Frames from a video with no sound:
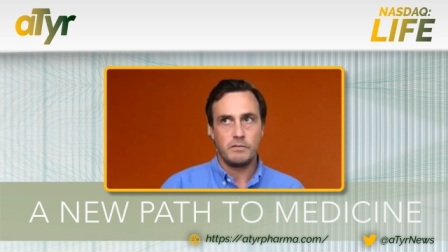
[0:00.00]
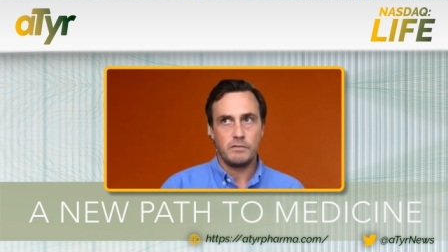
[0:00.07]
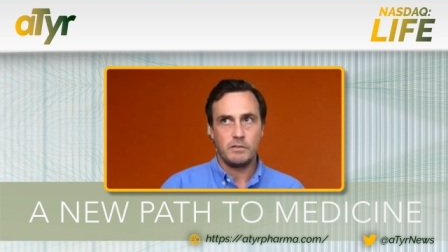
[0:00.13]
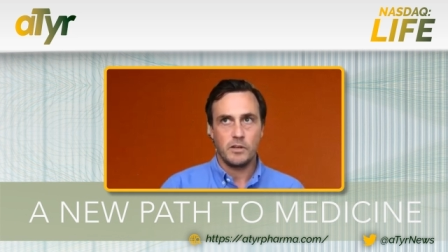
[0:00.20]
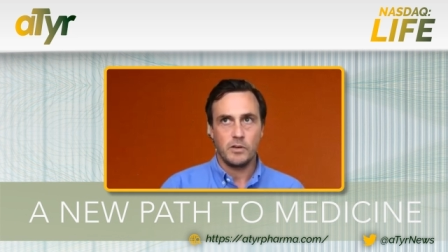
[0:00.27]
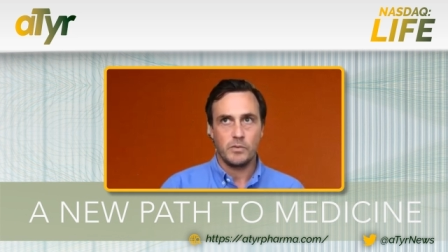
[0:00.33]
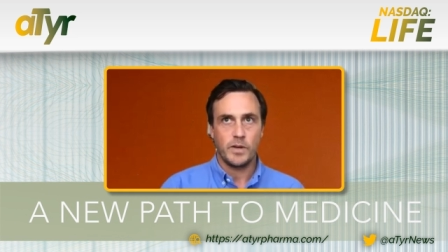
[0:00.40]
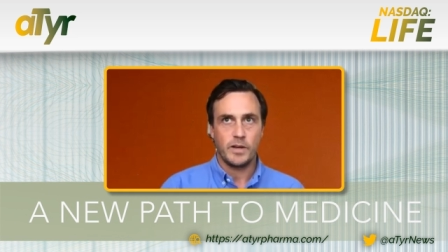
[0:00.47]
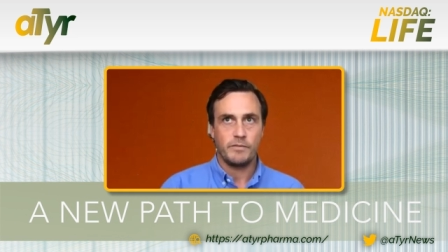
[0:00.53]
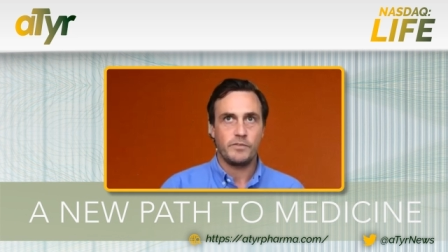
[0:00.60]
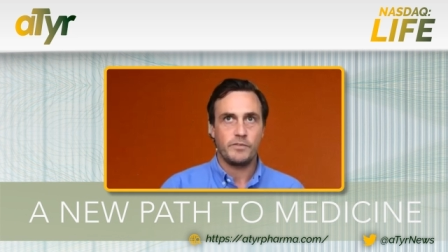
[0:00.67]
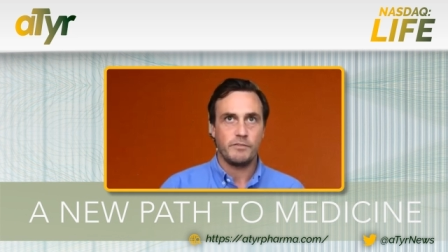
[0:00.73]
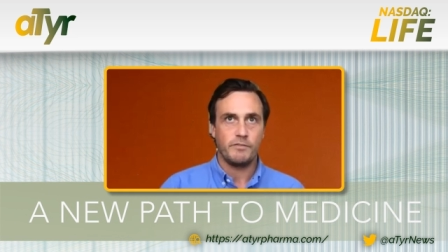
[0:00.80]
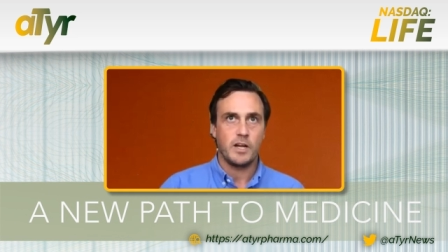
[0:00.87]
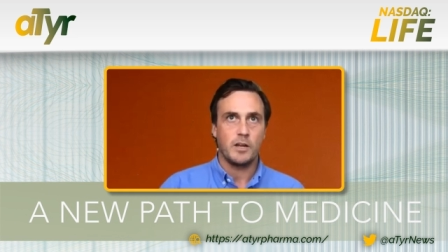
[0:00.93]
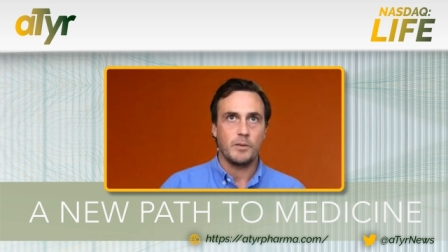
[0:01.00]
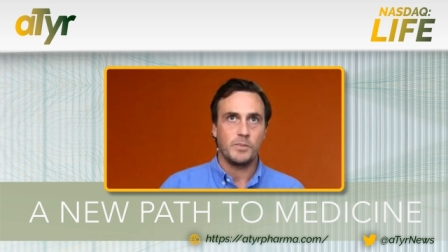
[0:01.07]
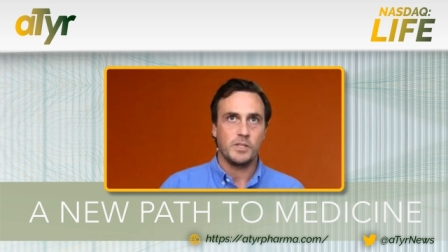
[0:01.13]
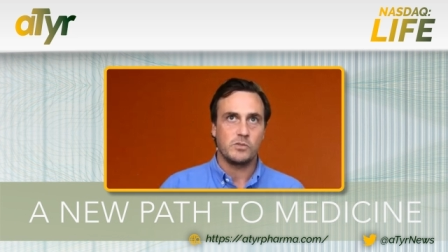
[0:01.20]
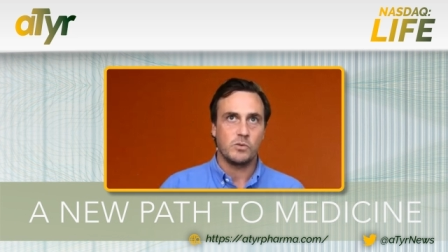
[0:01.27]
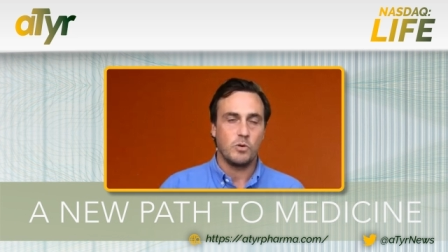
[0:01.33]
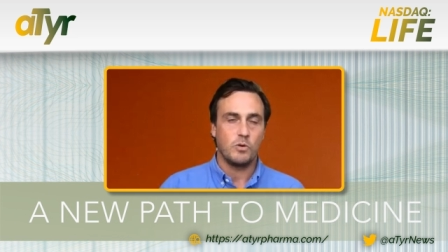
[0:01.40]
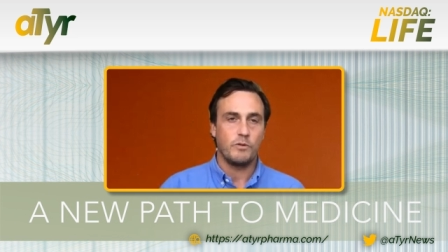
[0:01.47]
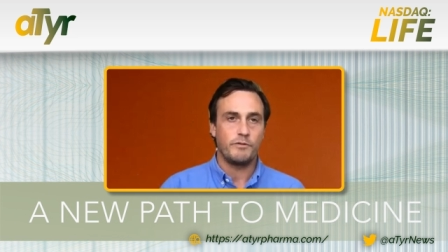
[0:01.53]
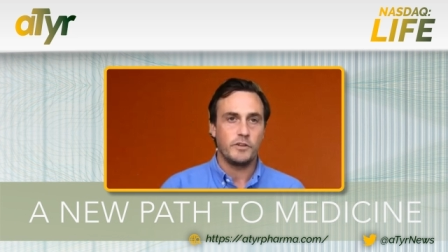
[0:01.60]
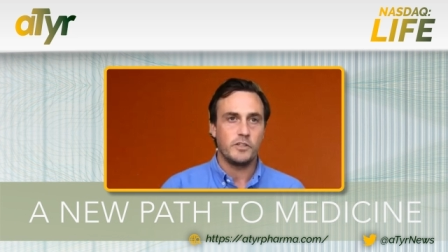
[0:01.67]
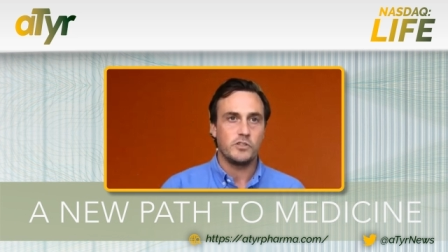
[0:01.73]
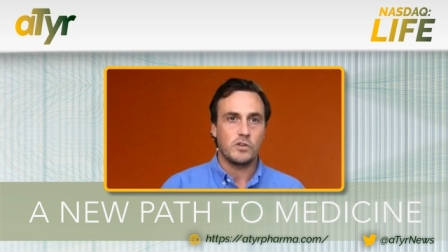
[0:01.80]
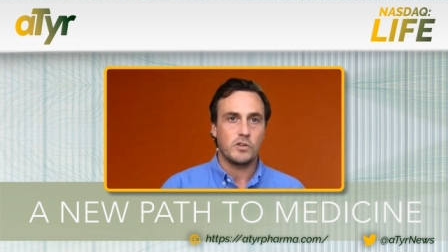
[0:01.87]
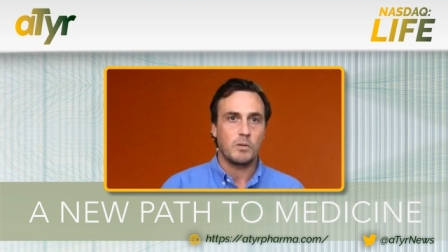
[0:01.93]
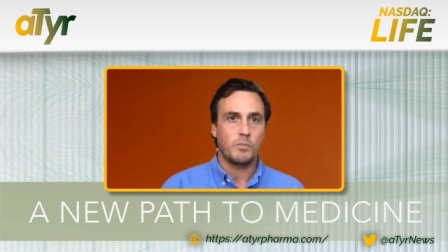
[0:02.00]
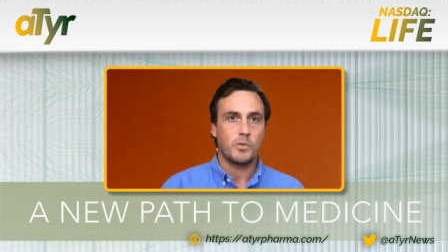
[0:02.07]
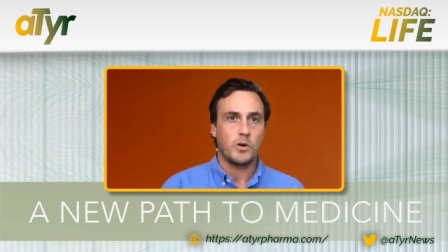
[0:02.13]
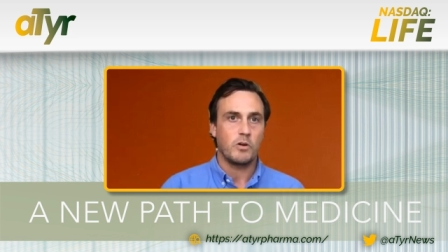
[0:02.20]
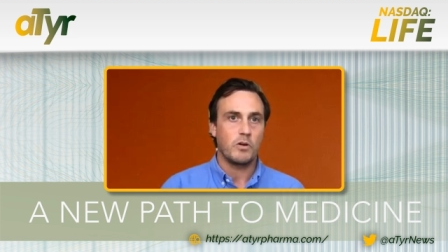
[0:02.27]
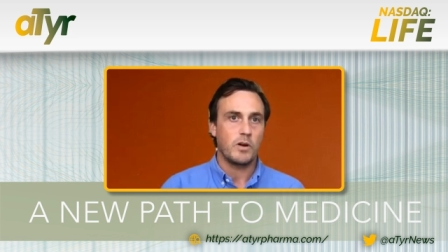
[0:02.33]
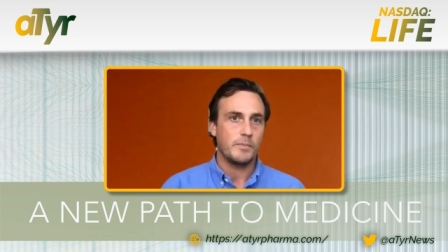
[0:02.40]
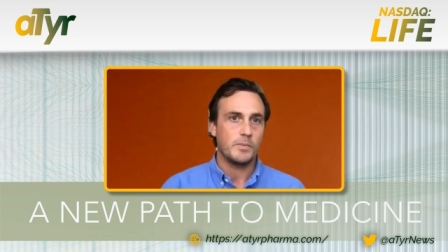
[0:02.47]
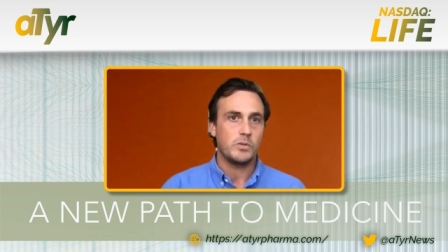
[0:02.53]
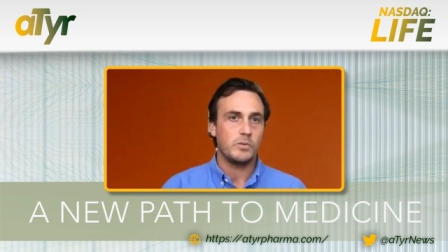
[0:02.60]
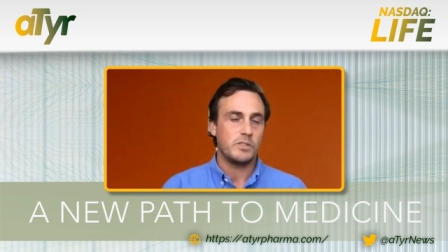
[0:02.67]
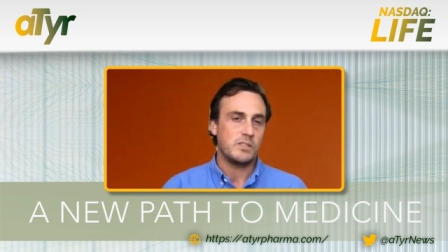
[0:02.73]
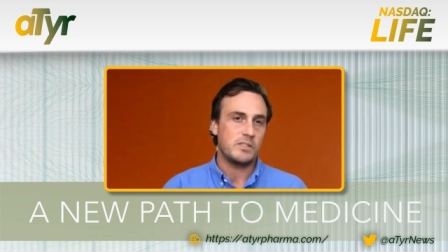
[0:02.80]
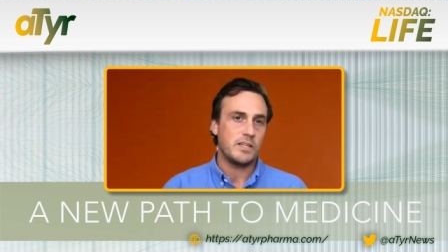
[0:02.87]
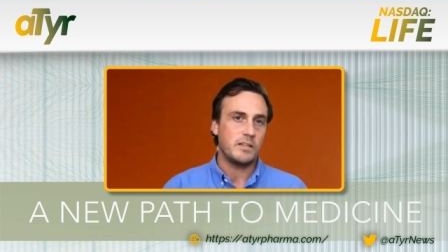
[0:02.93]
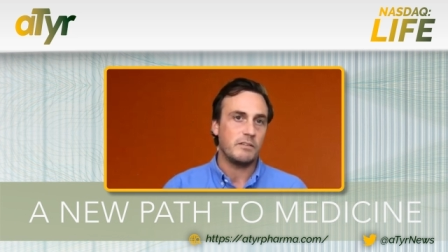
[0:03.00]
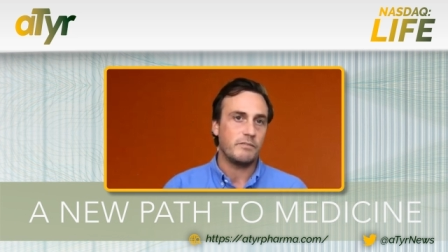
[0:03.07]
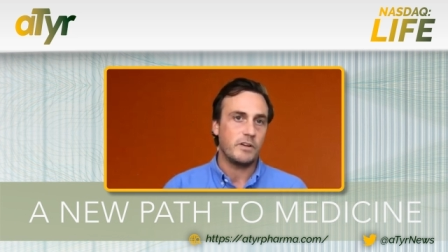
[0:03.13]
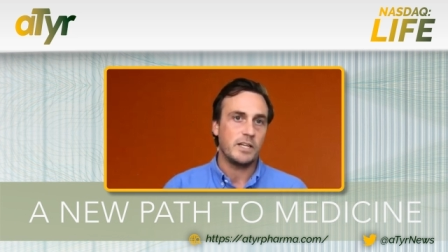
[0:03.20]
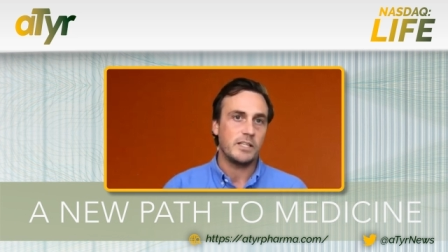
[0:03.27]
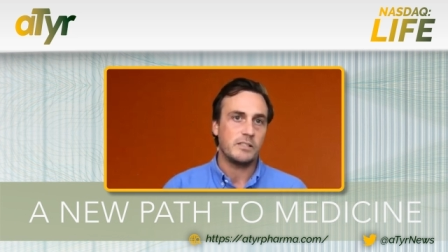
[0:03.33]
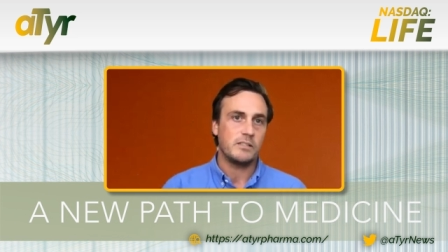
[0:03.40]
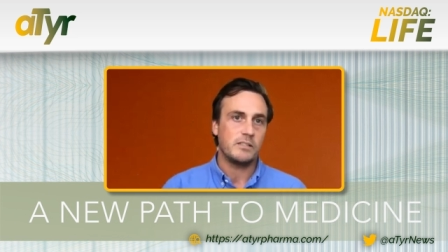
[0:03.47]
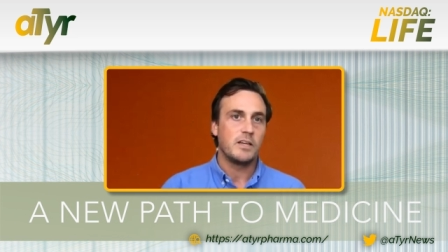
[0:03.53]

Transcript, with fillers: you know, have developed this orphan drug program to incentivize